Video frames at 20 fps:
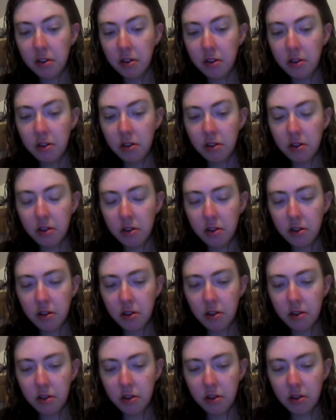
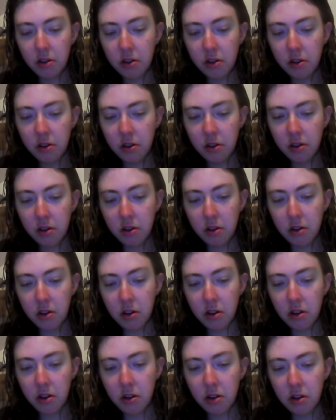
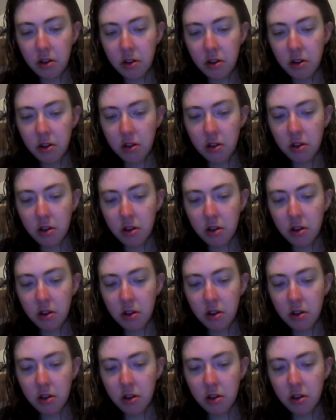(no one is talking)